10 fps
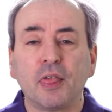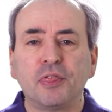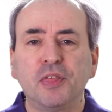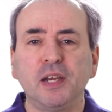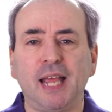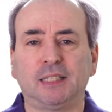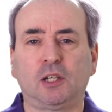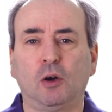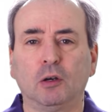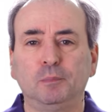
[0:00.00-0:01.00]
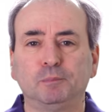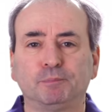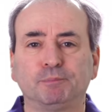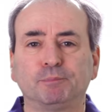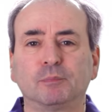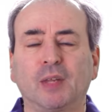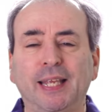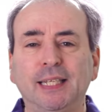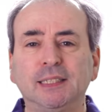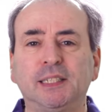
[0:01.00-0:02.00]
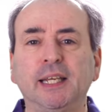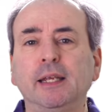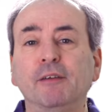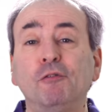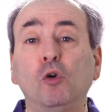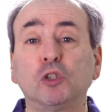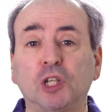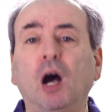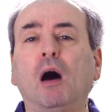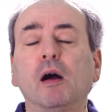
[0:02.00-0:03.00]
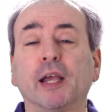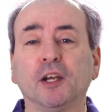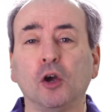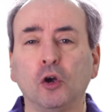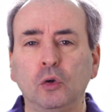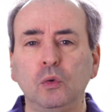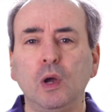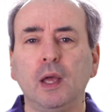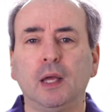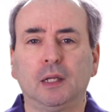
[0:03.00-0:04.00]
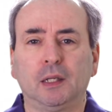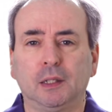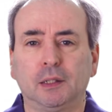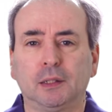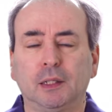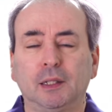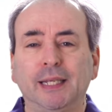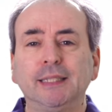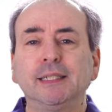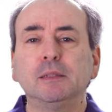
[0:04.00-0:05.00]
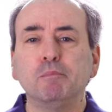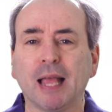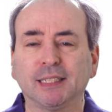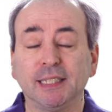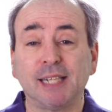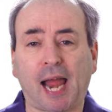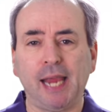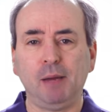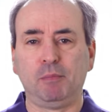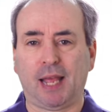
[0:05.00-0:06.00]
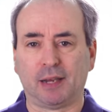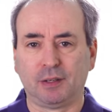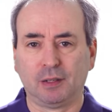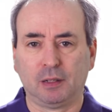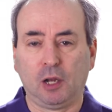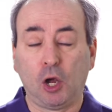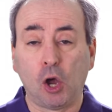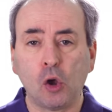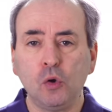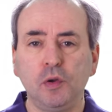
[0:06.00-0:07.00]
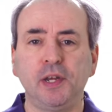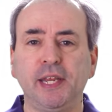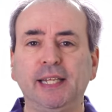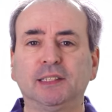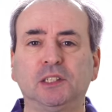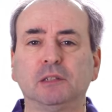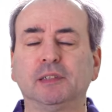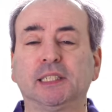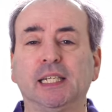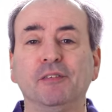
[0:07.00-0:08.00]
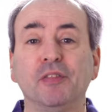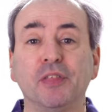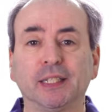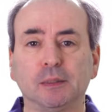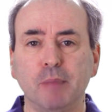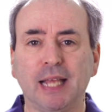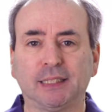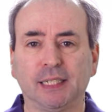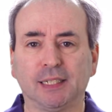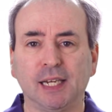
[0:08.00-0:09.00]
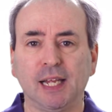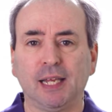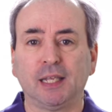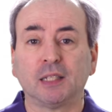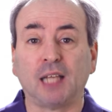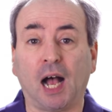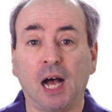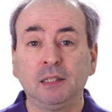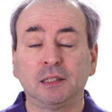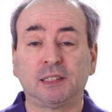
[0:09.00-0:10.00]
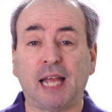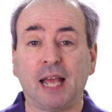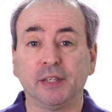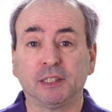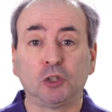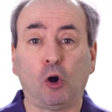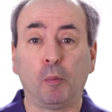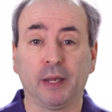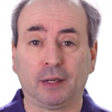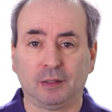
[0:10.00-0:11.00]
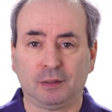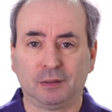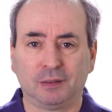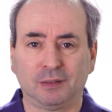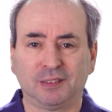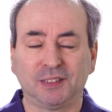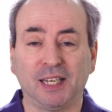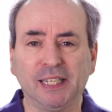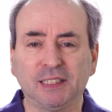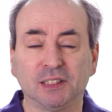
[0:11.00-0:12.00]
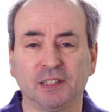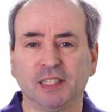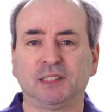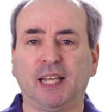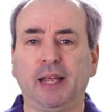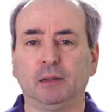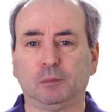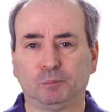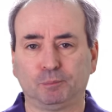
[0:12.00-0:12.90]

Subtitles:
The next column is T for target. Who is this message aimed at? Who needs to receive this message, to understand this topic, to listen to this tale?